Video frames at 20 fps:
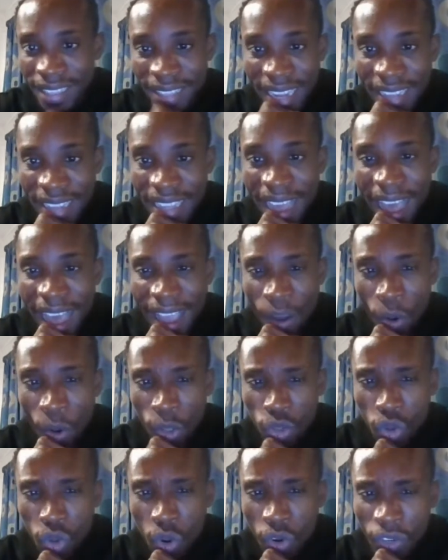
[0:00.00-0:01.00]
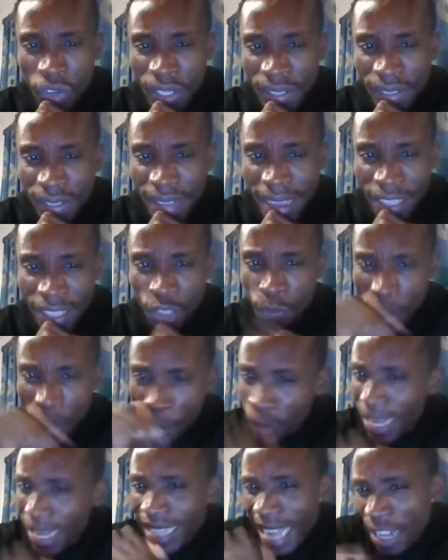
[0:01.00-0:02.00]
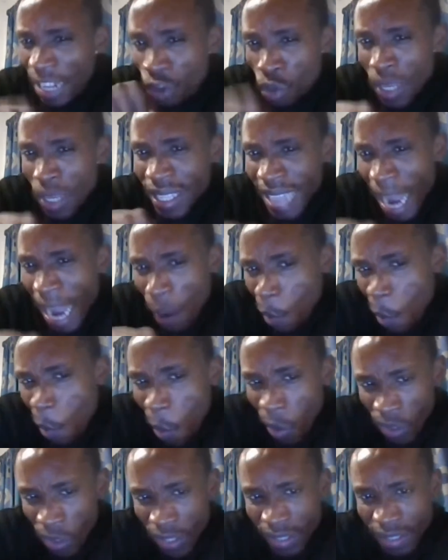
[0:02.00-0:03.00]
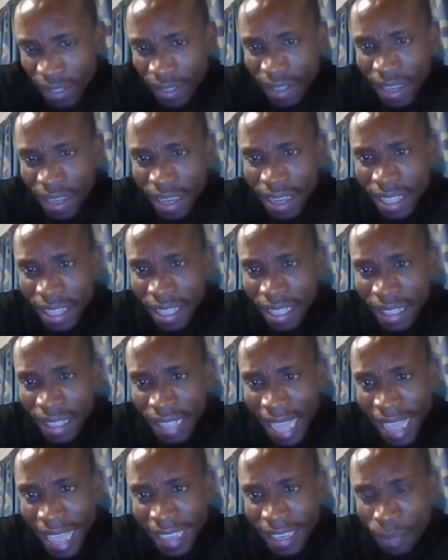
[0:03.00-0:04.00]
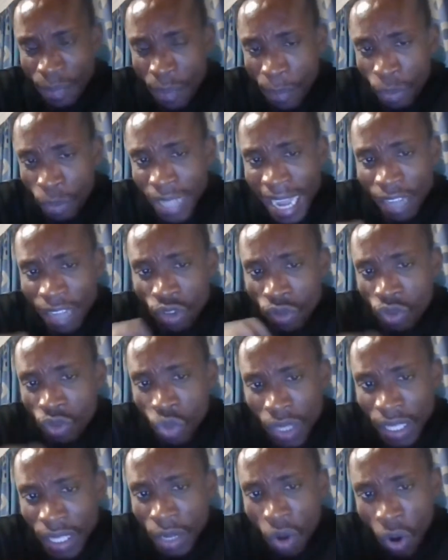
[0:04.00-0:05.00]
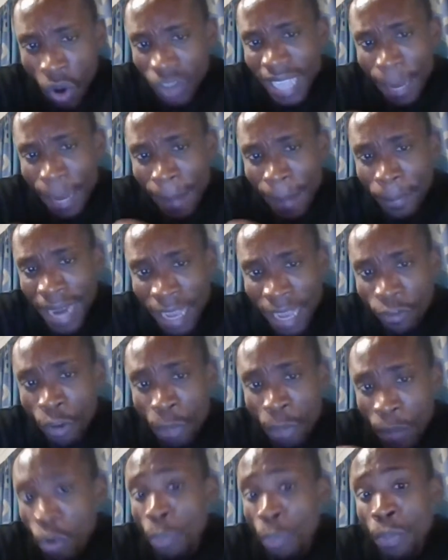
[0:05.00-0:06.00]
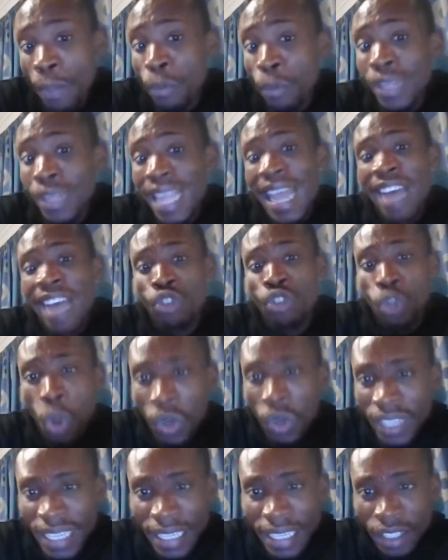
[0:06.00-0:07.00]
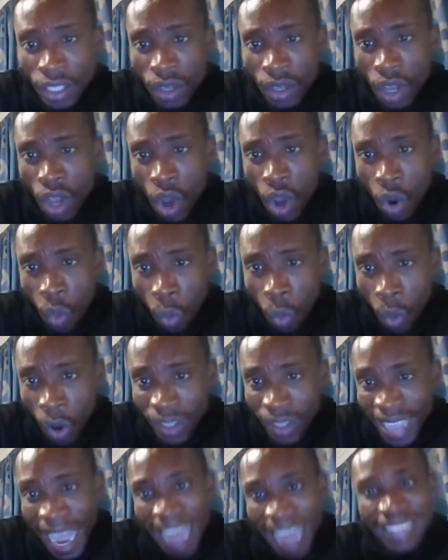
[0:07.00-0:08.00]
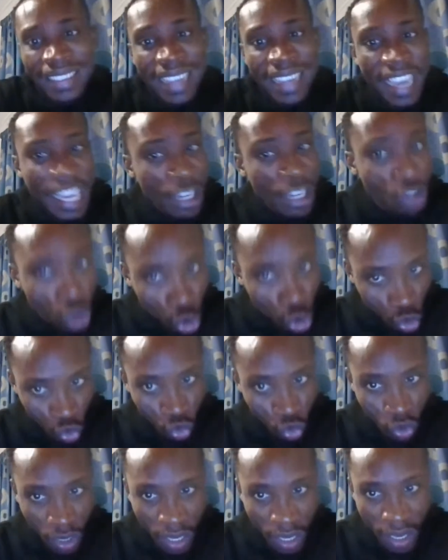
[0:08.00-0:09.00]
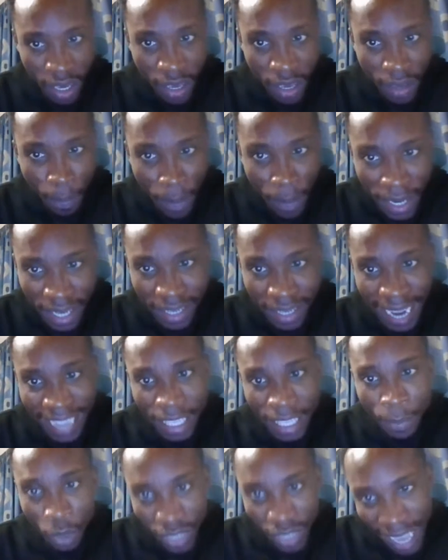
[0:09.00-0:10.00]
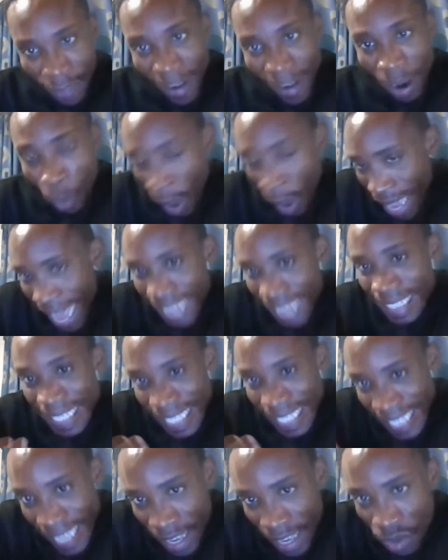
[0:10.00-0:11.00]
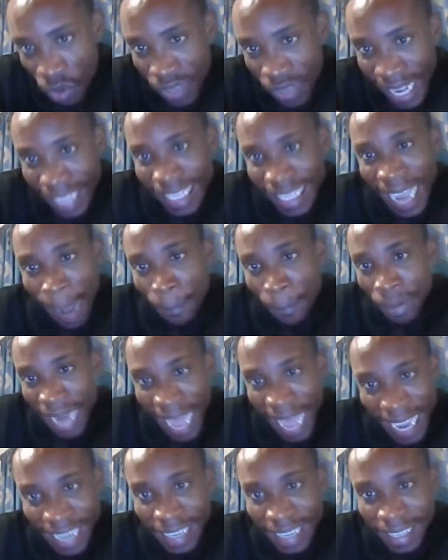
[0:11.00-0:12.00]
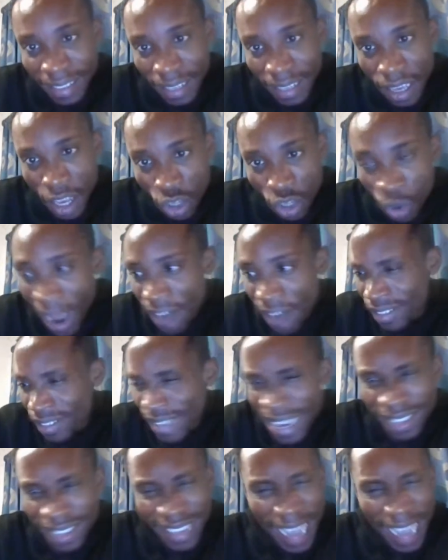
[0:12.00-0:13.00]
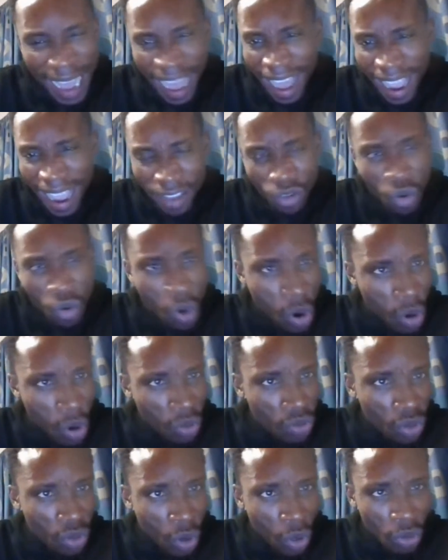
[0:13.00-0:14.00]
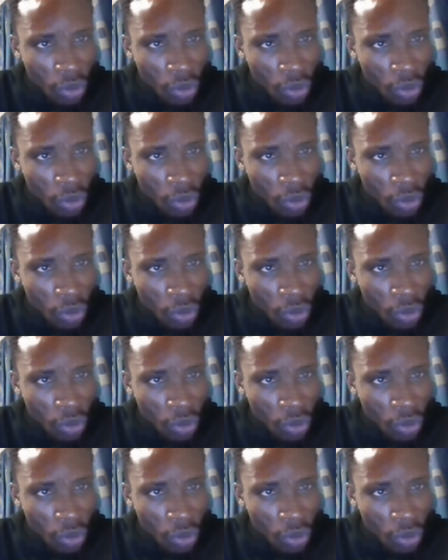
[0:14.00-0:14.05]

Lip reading: then I also research people that are doing that course, like people that are doing the course I'm applying for, people that has done it. What are they into? Meaning that they must have acquired the skills and they're applying it. So I go on